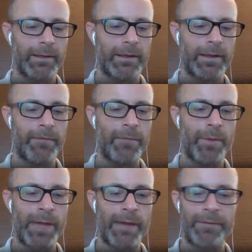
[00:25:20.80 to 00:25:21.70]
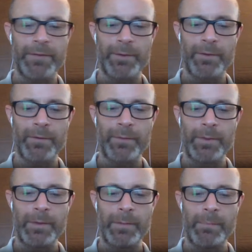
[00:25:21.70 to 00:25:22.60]
if you have sort of
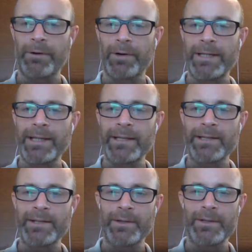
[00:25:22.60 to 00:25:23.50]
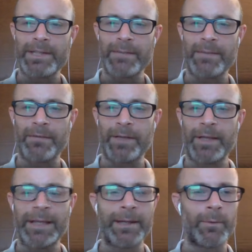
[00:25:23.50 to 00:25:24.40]
bigger ideas that don't seem to fit
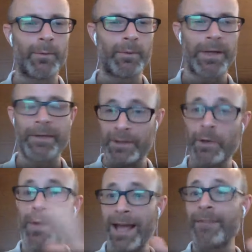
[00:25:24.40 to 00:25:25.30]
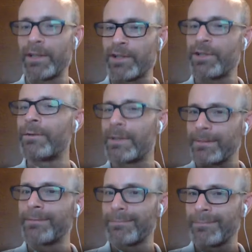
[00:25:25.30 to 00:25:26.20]
in, like that don't have an issue
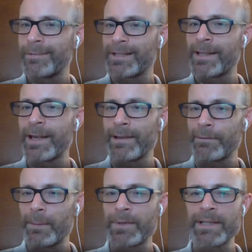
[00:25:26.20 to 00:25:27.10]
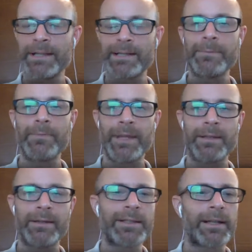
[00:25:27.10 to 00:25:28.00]
that's there that represents them,
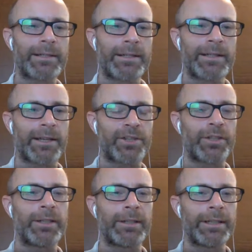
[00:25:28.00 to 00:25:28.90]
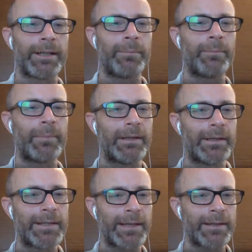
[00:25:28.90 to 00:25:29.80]
then start a discussion in GitHub.
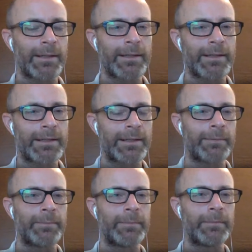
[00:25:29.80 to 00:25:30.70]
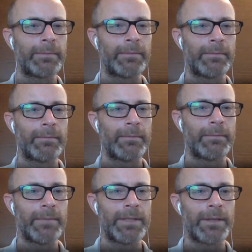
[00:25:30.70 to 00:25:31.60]
It sounds like is
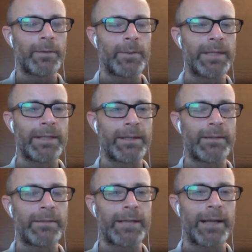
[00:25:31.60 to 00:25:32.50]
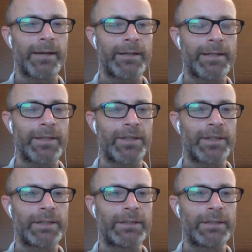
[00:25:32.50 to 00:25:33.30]
a good way to get our attention.